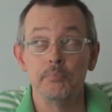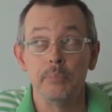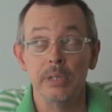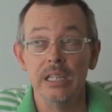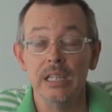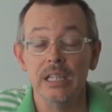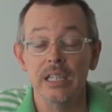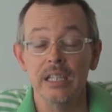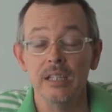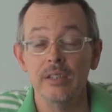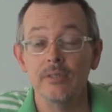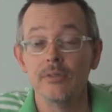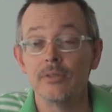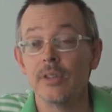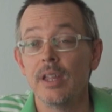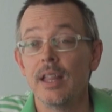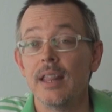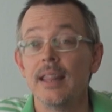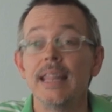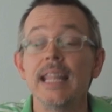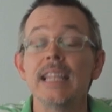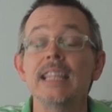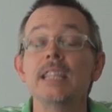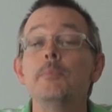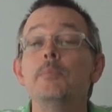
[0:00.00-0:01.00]
believe
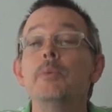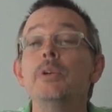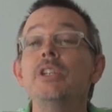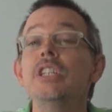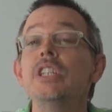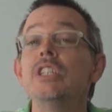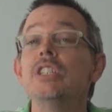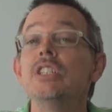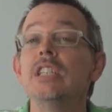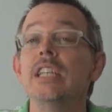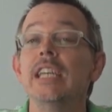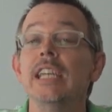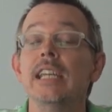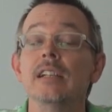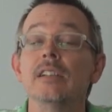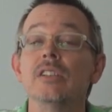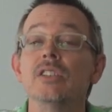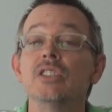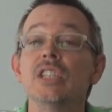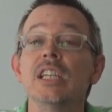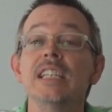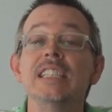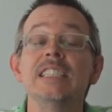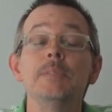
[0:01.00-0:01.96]
that the British English,